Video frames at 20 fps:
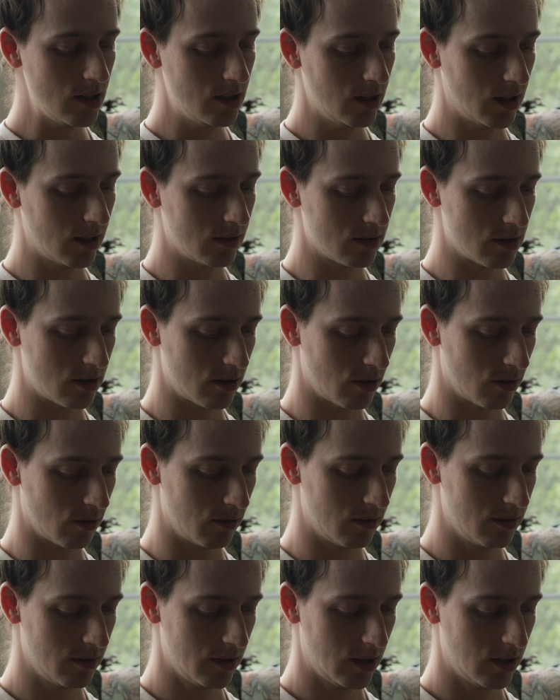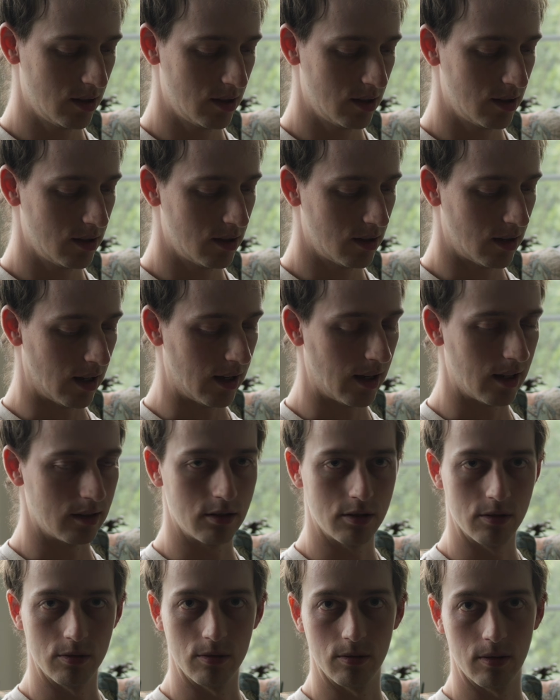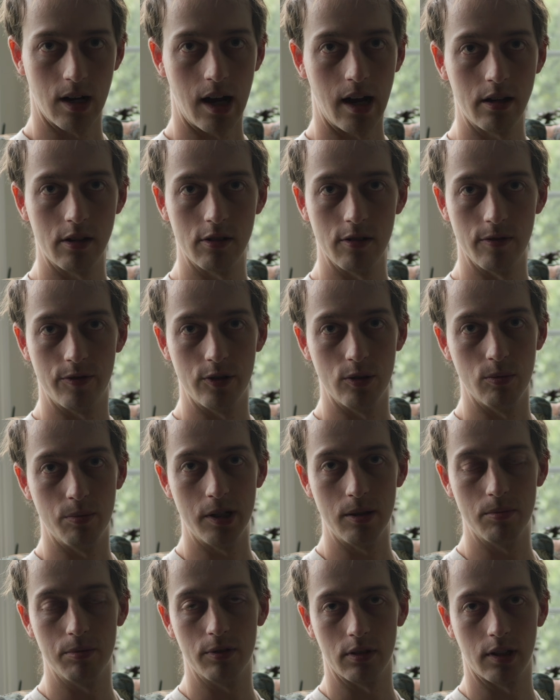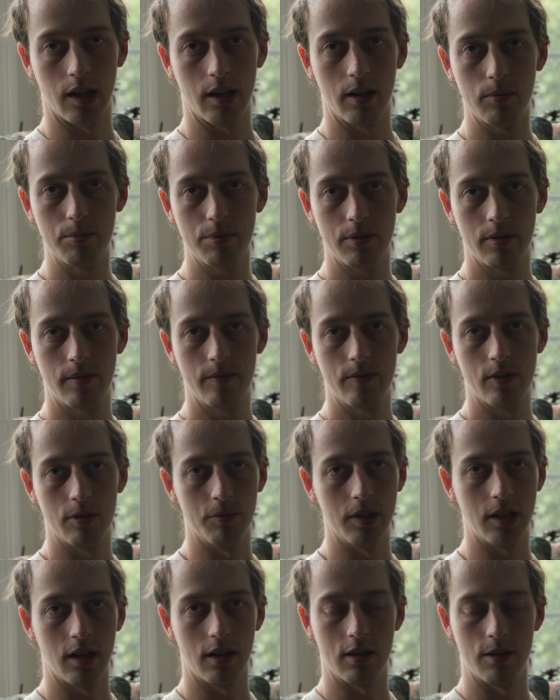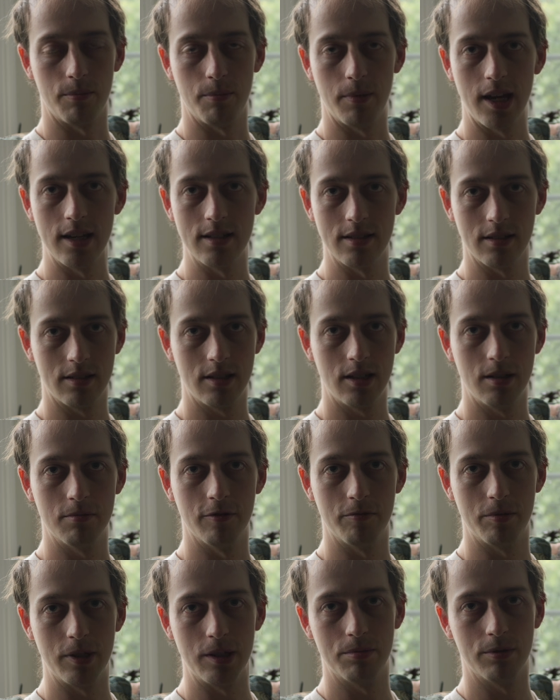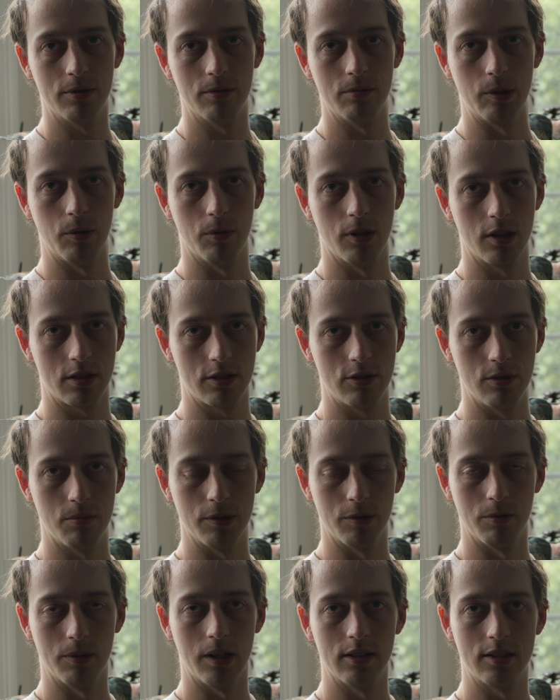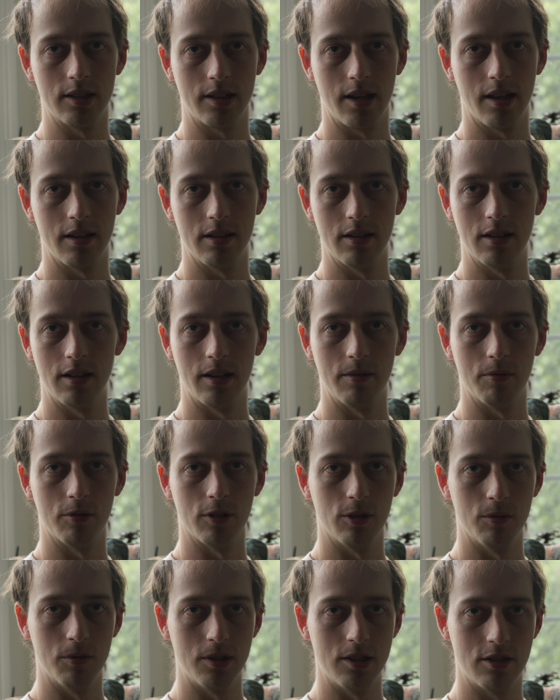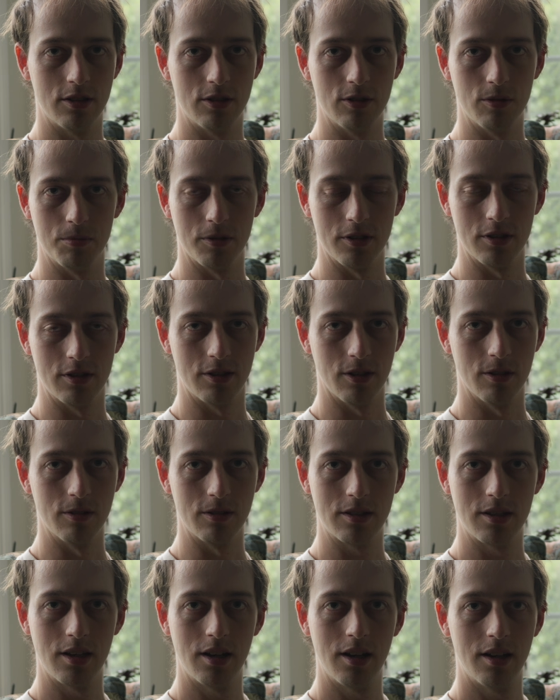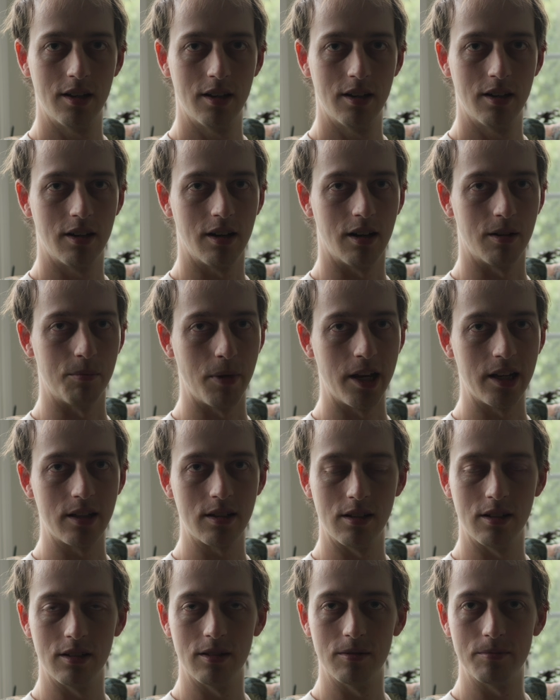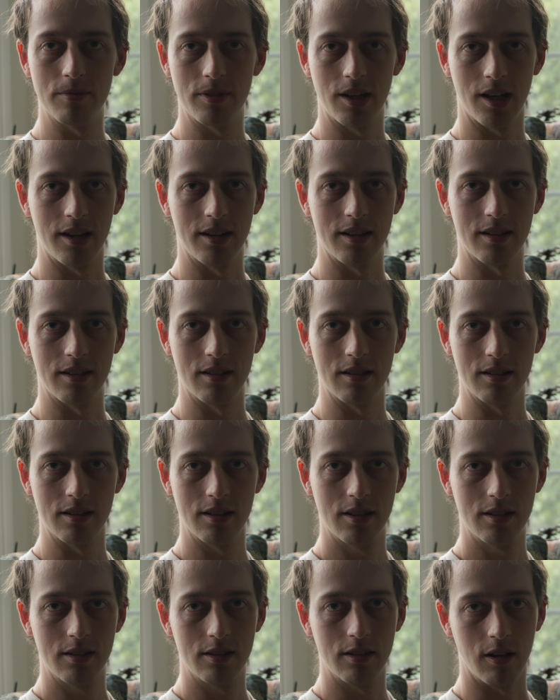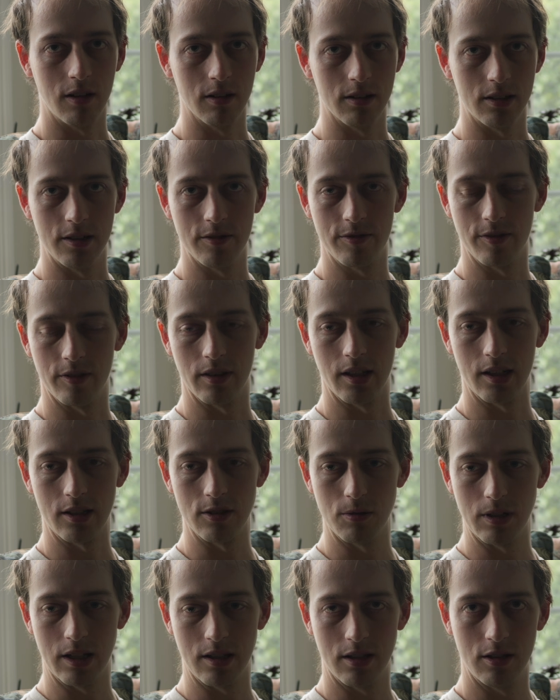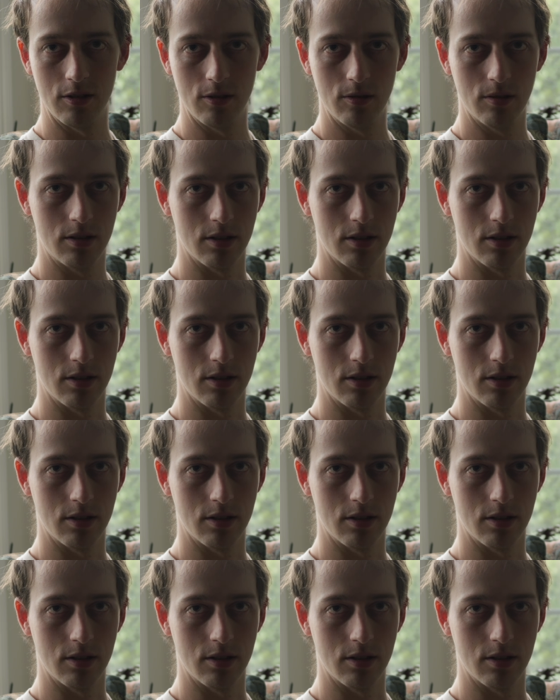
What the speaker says: And so I had to hire a few people to help. We got an amazing team of people. We work super well together, and we're always super stoked on making them and all the different things we can do.